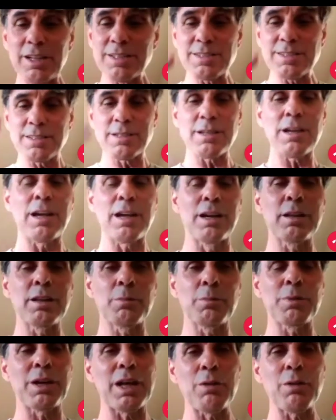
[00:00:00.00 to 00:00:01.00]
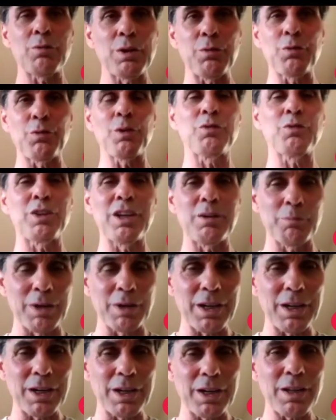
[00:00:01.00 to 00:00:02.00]
at least a little bit every
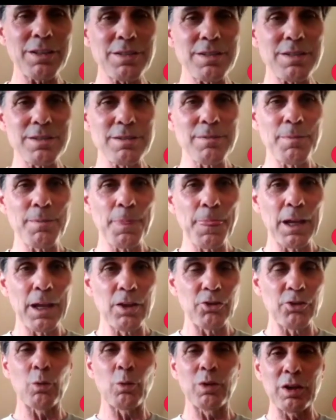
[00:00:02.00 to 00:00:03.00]
15 minutes,